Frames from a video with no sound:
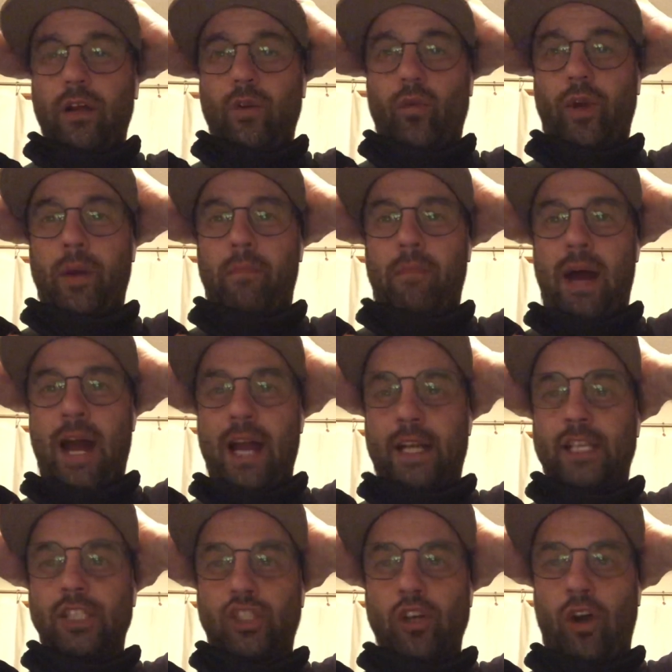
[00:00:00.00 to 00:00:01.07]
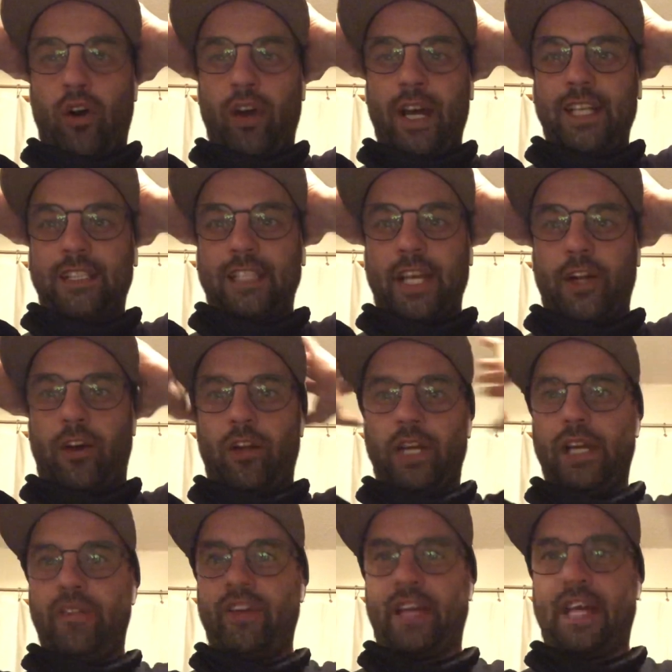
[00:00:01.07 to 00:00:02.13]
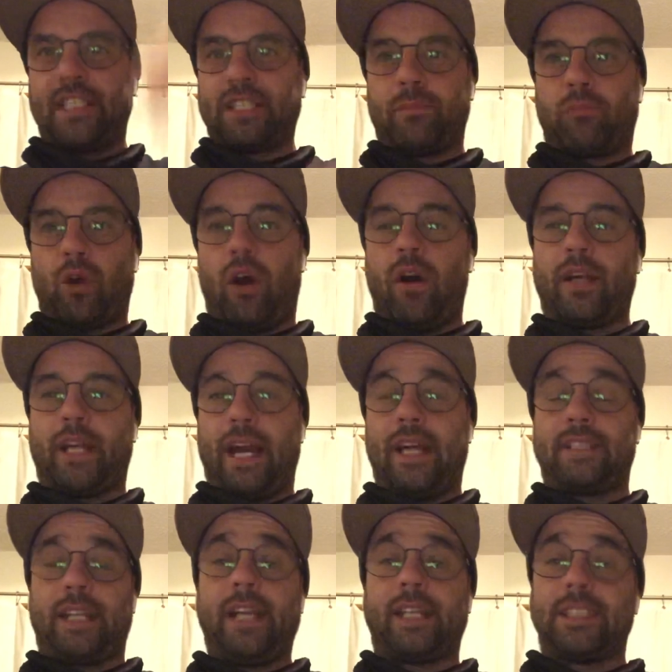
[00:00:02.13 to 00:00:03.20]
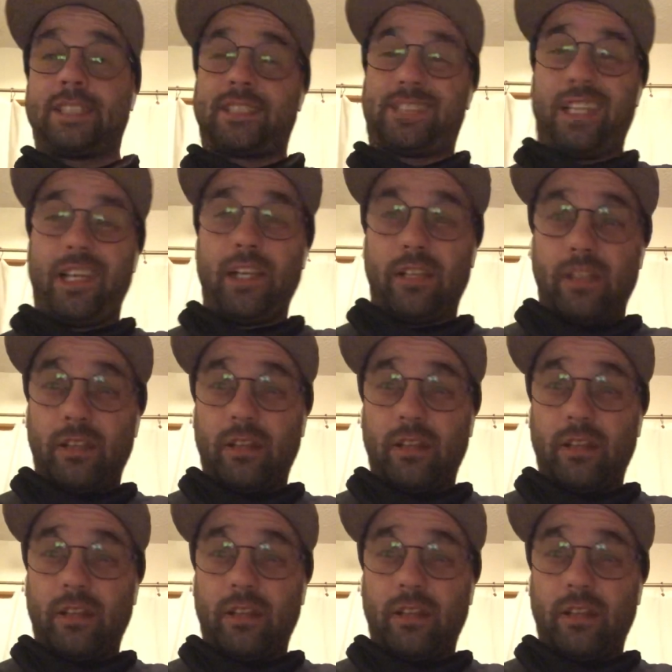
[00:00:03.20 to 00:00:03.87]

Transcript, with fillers: with a mind control headset on living as a broadcast, they could see.